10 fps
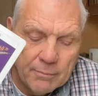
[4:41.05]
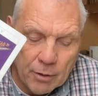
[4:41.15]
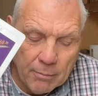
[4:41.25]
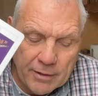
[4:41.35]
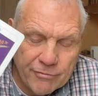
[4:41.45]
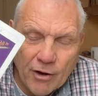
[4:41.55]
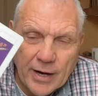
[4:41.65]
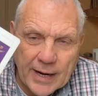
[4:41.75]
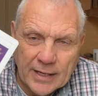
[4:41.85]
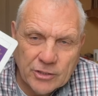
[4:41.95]
Probably
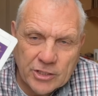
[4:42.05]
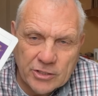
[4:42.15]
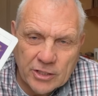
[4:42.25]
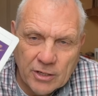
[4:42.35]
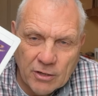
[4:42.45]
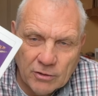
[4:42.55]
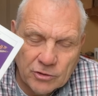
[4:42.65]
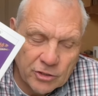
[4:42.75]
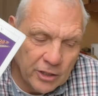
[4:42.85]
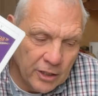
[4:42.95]
finances are
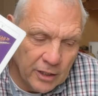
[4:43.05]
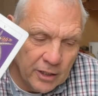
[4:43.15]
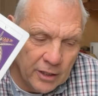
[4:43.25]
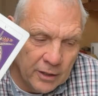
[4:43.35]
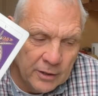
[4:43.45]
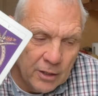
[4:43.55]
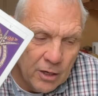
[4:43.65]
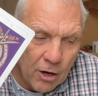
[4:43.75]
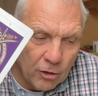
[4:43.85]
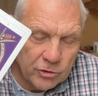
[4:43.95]
not uh,
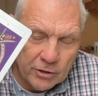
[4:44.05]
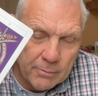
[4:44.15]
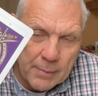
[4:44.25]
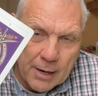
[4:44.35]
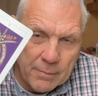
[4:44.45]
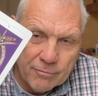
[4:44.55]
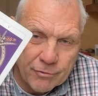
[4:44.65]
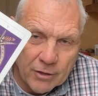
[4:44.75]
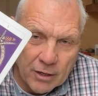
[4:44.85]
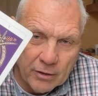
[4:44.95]
hot at the moment
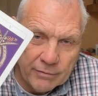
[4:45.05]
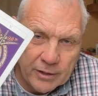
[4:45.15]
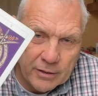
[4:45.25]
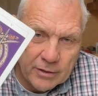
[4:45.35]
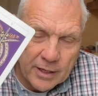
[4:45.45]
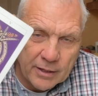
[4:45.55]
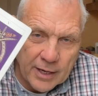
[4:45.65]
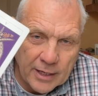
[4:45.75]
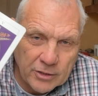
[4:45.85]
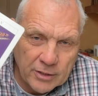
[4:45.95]
for a lot of you.
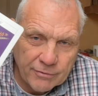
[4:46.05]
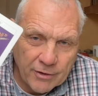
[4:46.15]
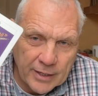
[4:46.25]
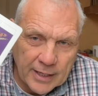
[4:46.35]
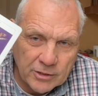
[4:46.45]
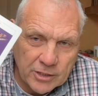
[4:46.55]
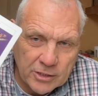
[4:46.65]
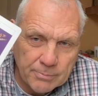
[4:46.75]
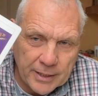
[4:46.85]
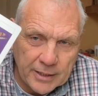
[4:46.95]
Okay, so finances
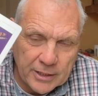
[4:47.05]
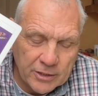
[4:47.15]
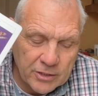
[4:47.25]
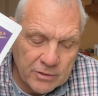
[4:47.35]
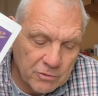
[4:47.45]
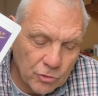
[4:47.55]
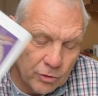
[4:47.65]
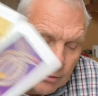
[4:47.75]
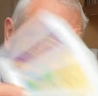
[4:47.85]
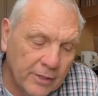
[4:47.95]
are being
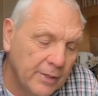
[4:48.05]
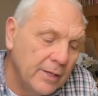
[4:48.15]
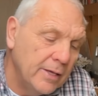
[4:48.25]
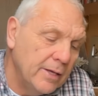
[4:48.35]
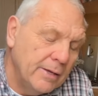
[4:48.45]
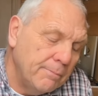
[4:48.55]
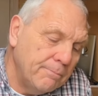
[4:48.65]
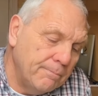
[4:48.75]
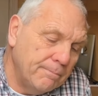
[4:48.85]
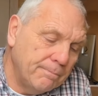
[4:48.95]
sort of
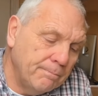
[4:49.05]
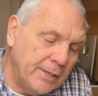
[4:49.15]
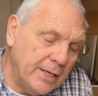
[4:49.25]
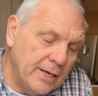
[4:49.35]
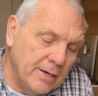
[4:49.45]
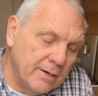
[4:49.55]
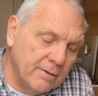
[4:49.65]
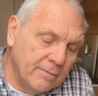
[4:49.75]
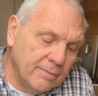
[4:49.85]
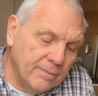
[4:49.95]
being
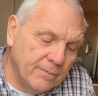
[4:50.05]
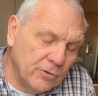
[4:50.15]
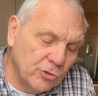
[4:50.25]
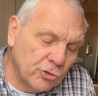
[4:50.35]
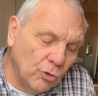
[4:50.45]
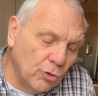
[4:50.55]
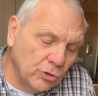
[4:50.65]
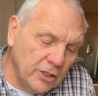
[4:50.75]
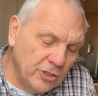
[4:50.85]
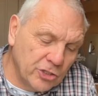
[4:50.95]

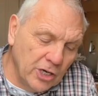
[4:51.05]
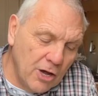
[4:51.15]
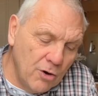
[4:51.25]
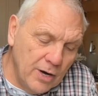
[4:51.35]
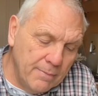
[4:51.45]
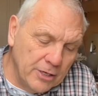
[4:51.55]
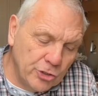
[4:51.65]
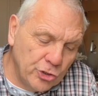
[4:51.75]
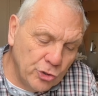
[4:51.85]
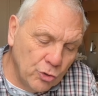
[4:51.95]
sorted slowly but
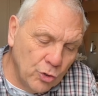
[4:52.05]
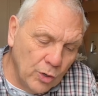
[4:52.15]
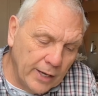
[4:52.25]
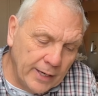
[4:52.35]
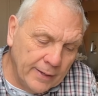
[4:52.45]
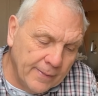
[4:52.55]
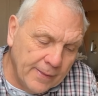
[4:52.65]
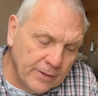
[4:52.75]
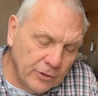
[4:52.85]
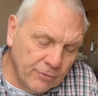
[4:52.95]
surely.
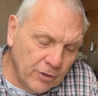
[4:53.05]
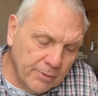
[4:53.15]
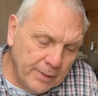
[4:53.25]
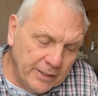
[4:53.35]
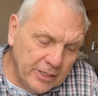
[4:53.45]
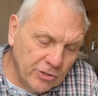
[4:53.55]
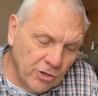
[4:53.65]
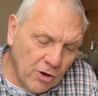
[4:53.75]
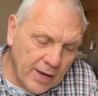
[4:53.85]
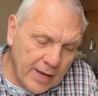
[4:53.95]
You've got a big
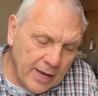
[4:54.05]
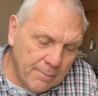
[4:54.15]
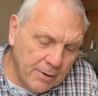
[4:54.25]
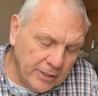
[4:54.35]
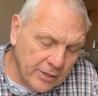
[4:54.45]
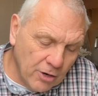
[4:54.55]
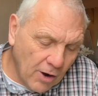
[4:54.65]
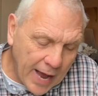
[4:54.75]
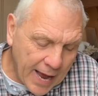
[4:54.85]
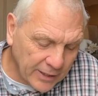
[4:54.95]
desire here, but you're
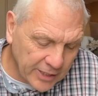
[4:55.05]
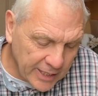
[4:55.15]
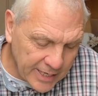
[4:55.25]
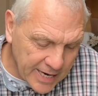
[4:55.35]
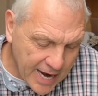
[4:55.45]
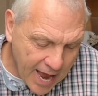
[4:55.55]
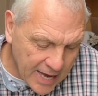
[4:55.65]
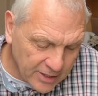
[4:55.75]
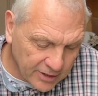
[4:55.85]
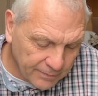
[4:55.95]
not acting
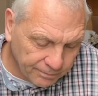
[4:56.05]
yet.